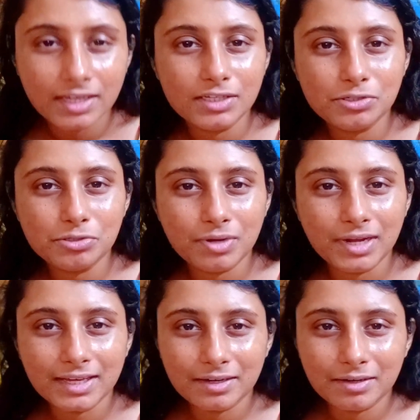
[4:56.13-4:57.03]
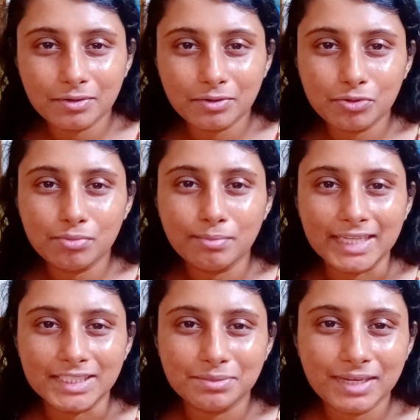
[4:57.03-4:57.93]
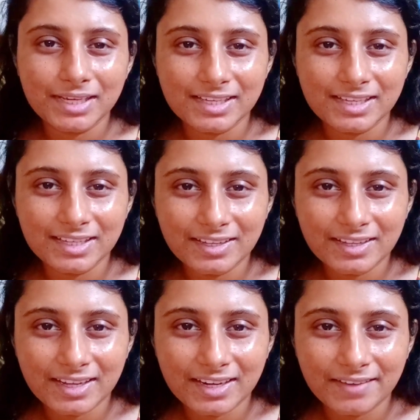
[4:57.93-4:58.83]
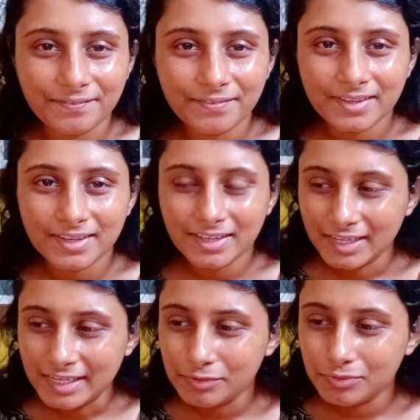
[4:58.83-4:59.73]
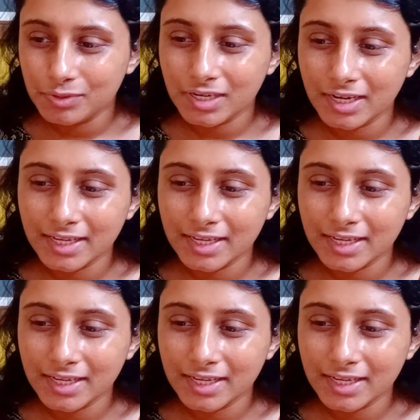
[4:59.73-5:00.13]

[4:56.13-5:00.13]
is to do matchmaking. He would